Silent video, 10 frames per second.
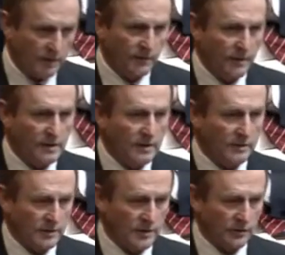a very clear
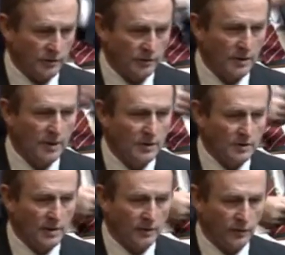decision
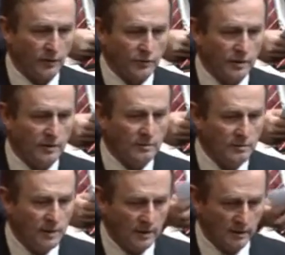to make €13
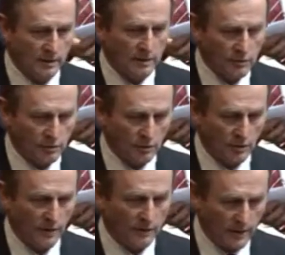million
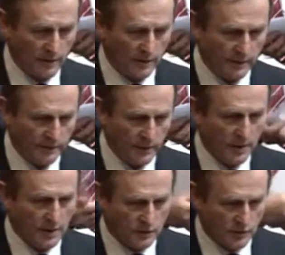available
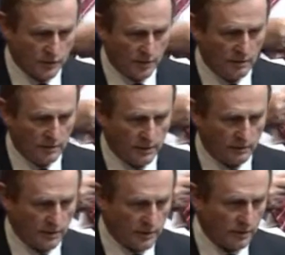to deal with the
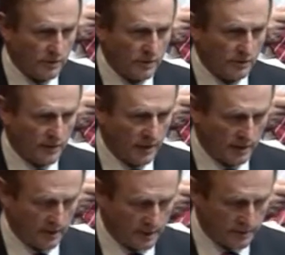return of
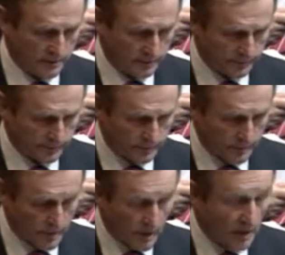cards
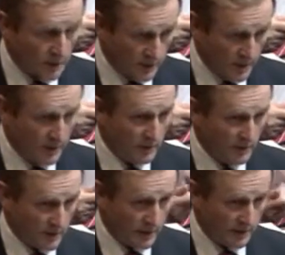to people who
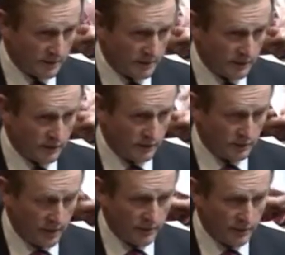had lost them since
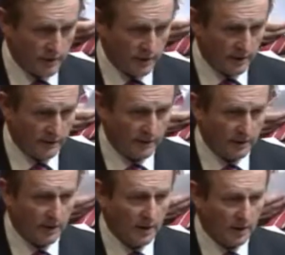July 2011
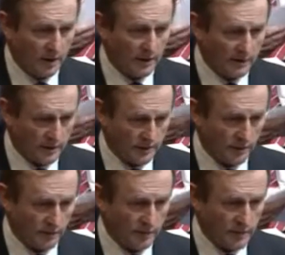on the
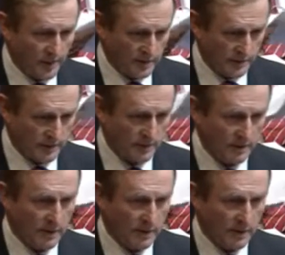discretionary basis.